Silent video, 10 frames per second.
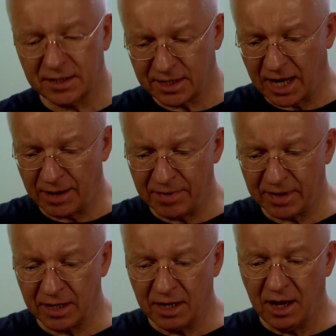
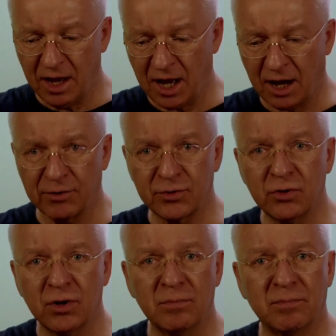typing how to
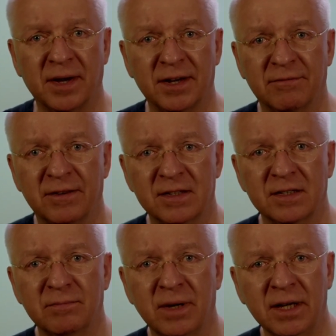manifest
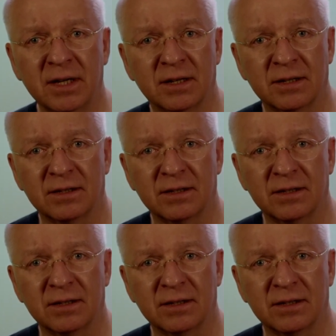money.